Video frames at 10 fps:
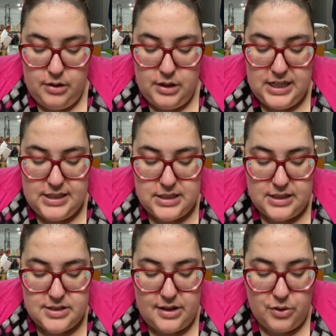It
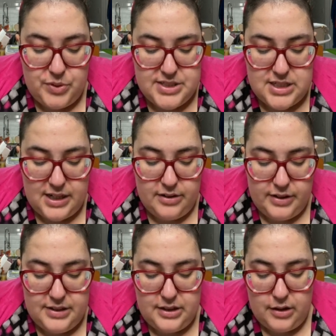is always there
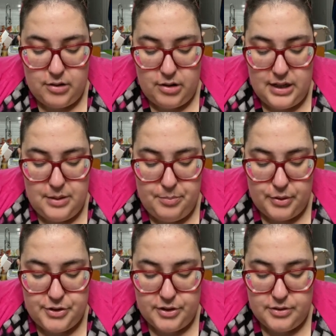in our
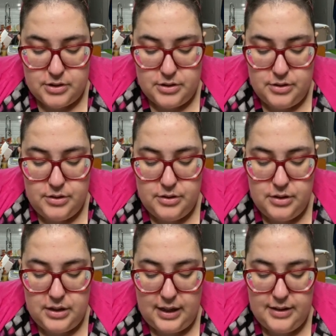important
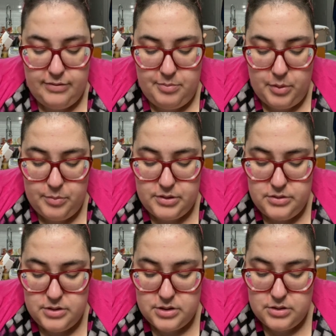life
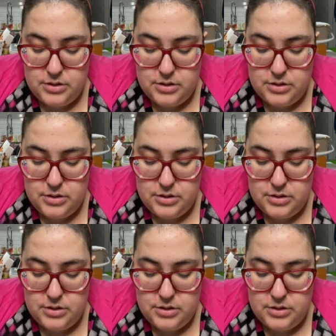moments.